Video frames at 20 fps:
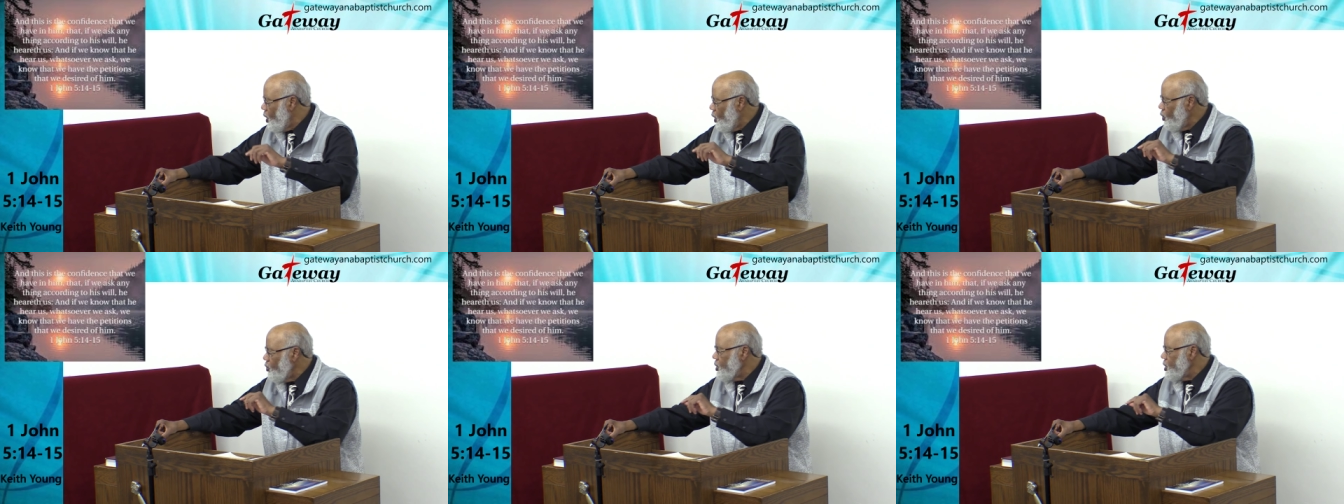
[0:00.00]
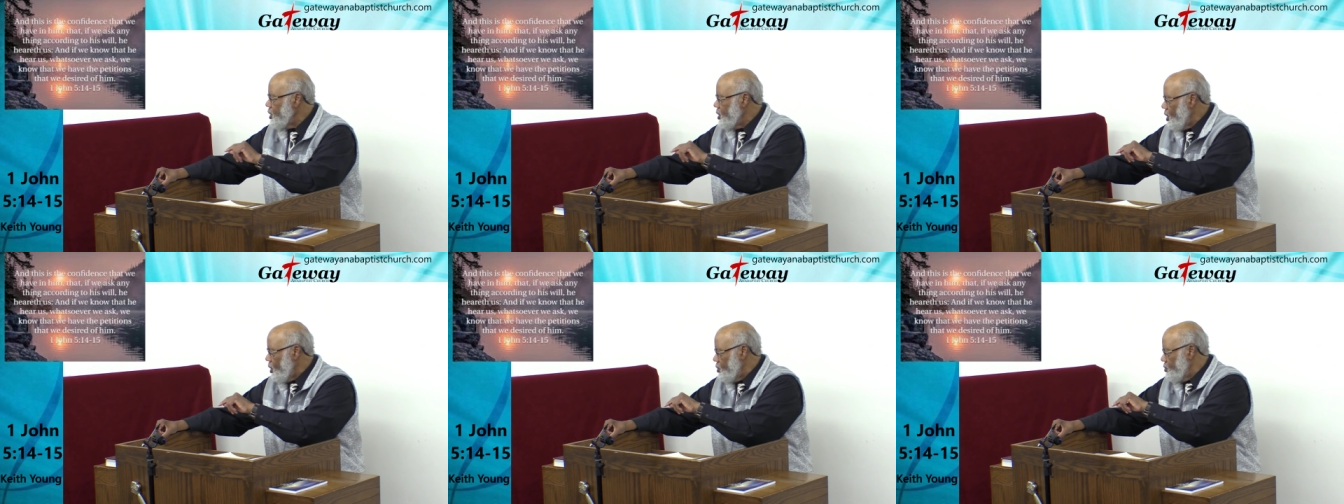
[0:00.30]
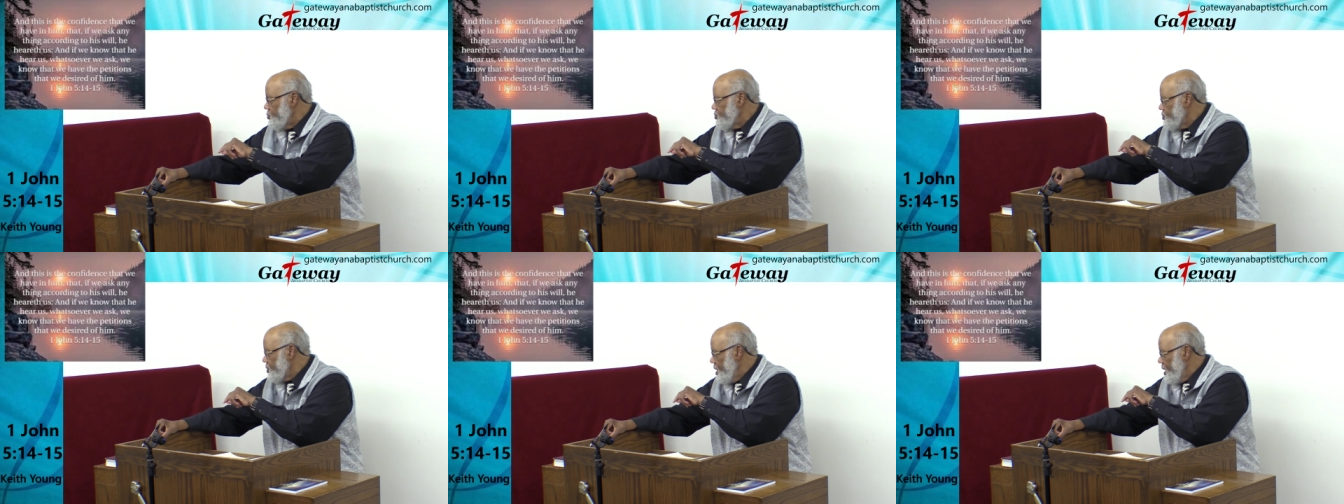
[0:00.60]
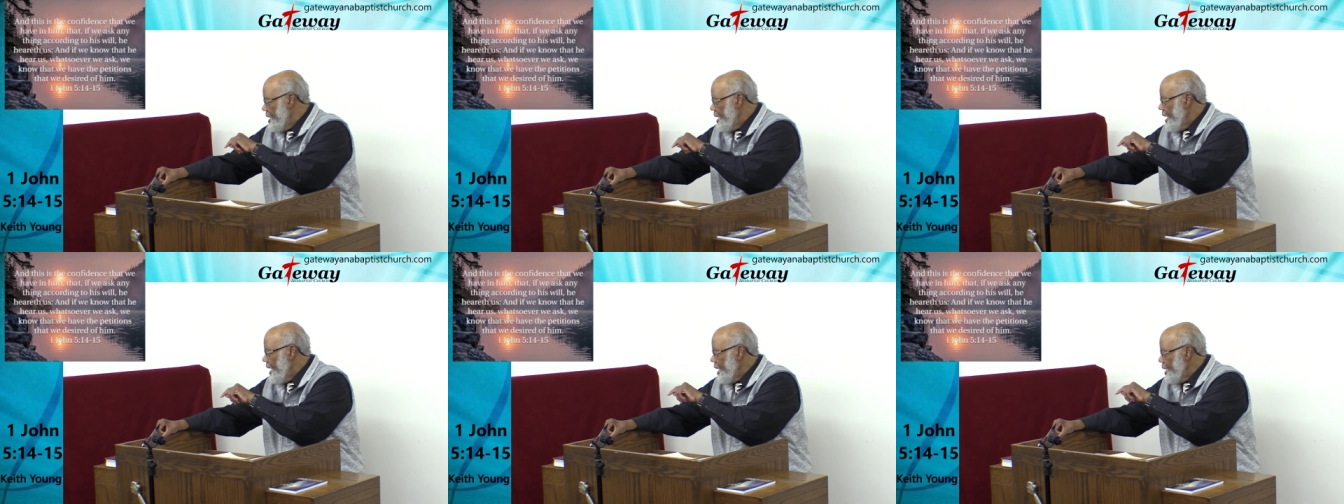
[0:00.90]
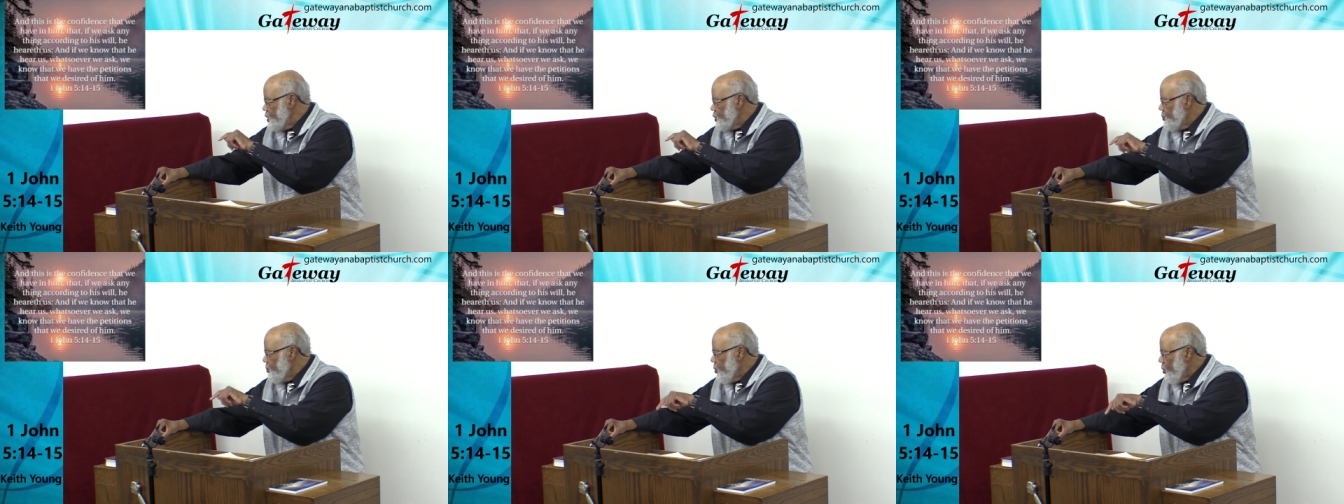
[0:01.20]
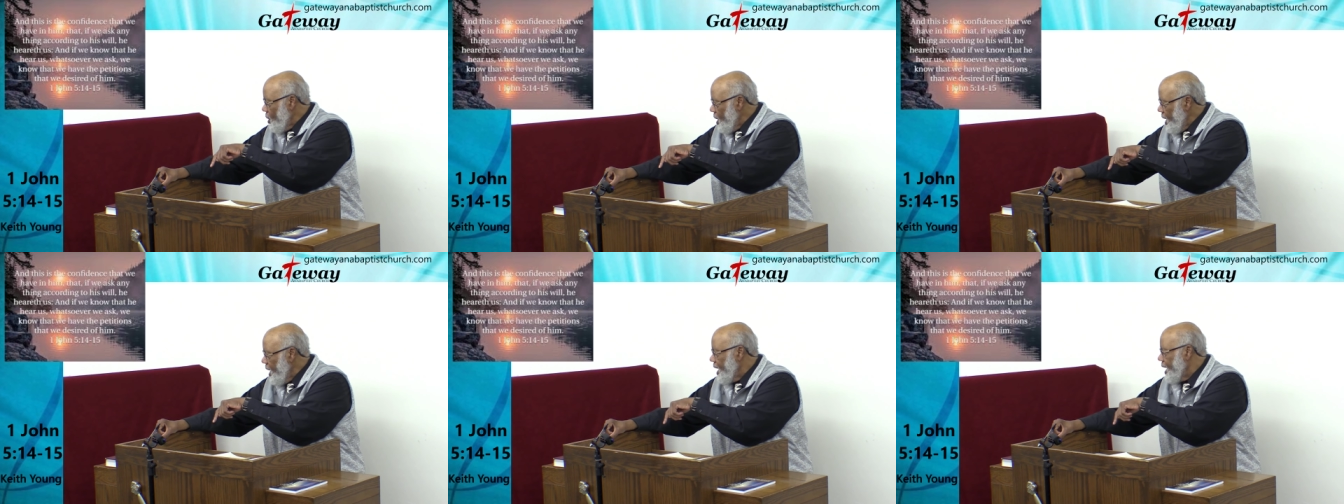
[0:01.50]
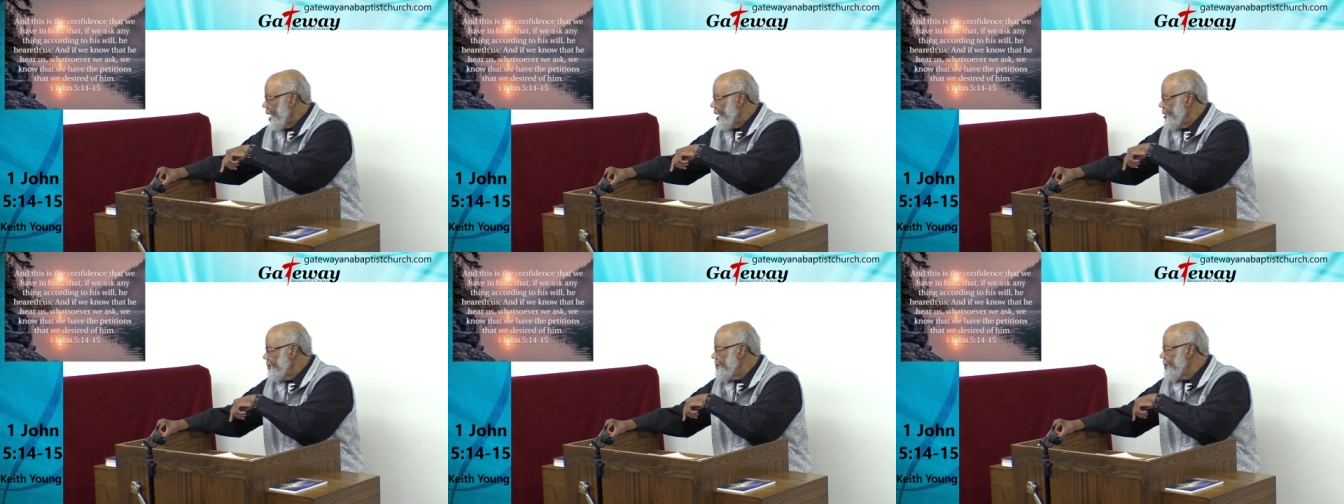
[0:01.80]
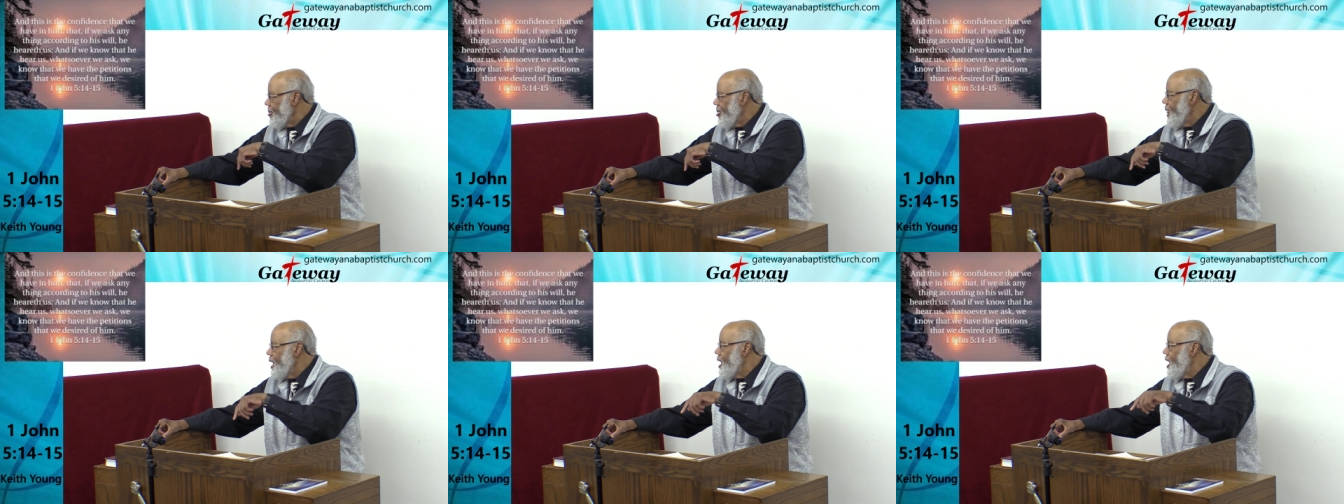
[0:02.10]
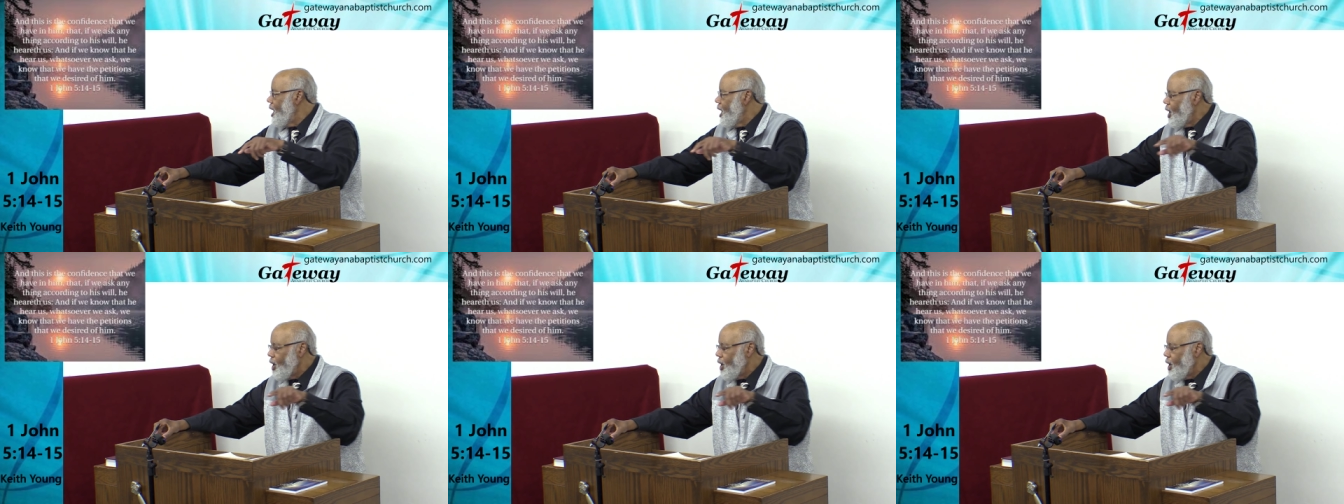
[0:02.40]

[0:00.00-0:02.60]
Holy Ghost yeah. is praying yes.